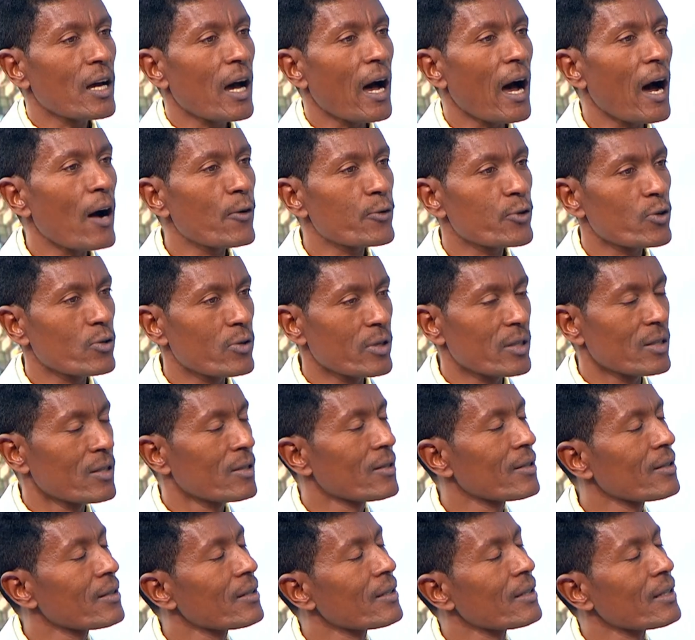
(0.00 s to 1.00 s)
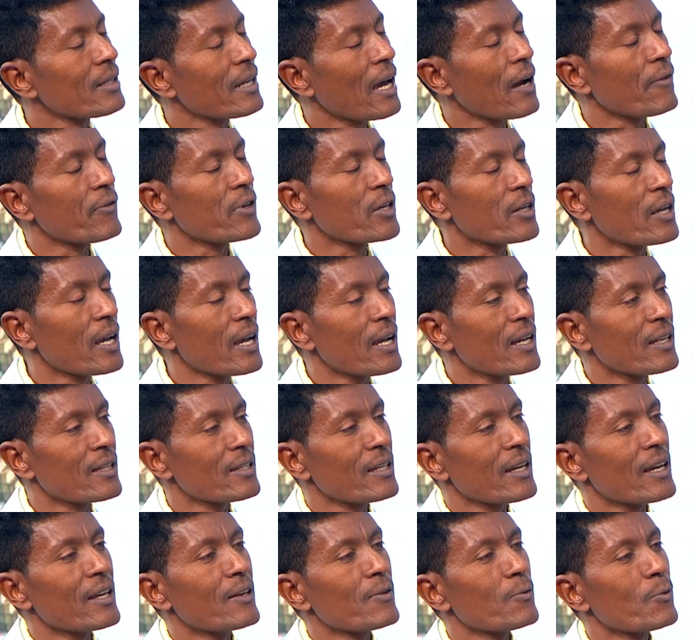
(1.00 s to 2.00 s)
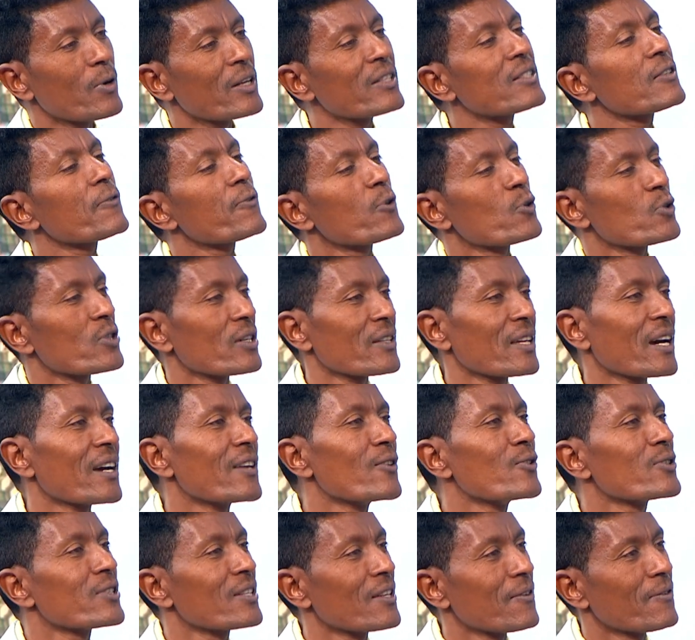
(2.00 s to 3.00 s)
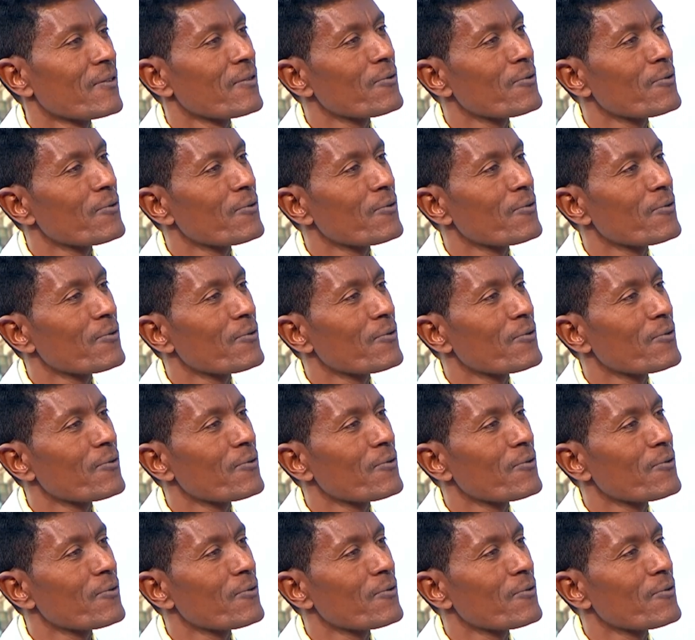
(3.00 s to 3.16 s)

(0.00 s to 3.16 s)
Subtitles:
How should it navigate, and what's the future that you see